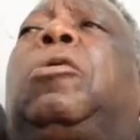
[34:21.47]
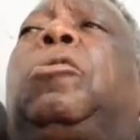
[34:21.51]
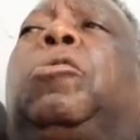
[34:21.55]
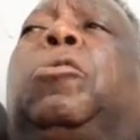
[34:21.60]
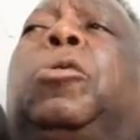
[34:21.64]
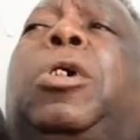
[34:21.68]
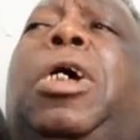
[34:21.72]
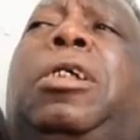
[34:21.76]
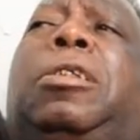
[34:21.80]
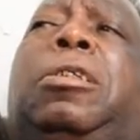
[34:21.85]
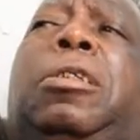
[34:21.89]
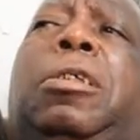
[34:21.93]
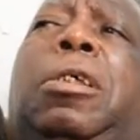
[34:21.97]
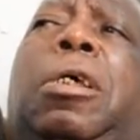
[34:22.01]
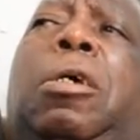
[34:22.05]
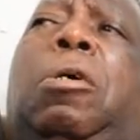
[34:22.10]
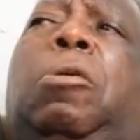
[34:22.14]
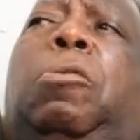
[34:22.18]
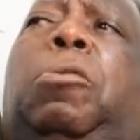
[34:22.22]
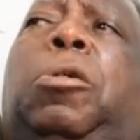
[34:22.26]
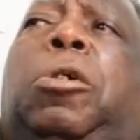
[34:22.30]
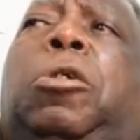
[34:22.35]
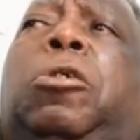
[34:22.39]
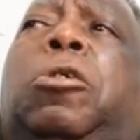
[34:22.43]
Look at,
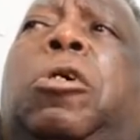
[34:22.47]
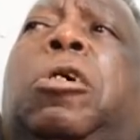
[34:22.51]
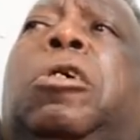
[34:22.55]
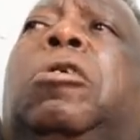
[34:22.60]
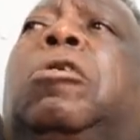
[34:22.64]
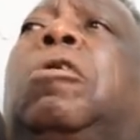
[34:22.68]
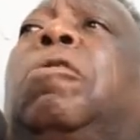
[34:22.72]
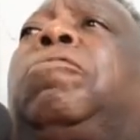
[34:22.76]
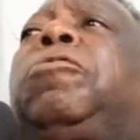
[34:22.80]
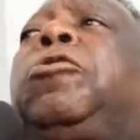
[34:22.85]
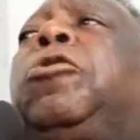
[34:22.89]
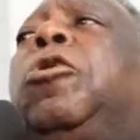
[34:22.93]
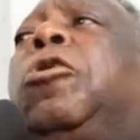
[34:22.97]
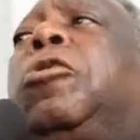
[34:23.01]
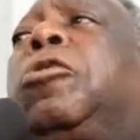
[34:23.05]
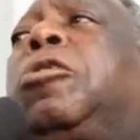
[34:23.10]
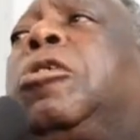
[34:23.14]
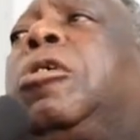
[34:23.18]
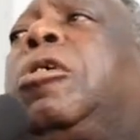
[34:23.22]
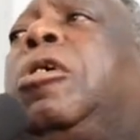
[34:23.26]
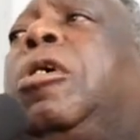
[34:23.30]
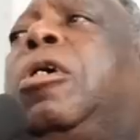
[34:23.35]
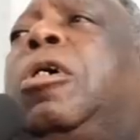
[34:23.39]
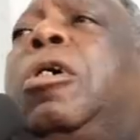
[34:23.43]
we're talking of drugs.